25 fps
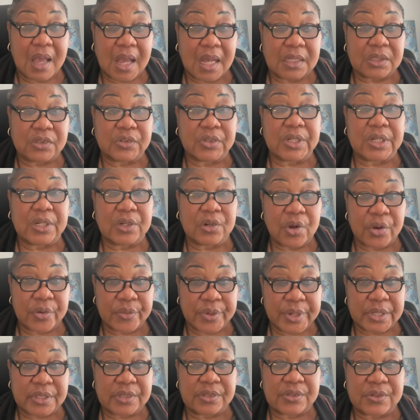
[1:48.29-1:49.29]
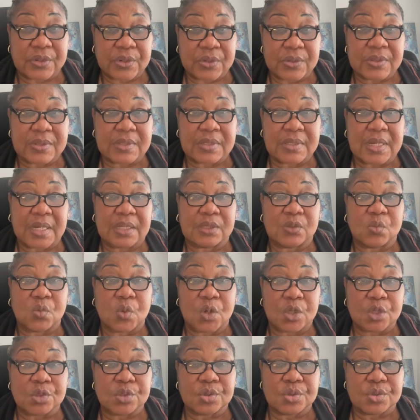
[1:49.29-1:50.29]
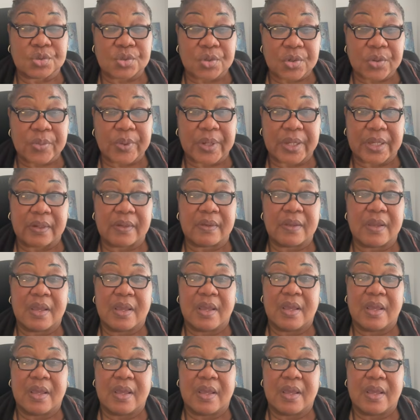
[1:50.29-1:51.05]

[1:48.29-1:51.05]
and to encourage those that want to do it,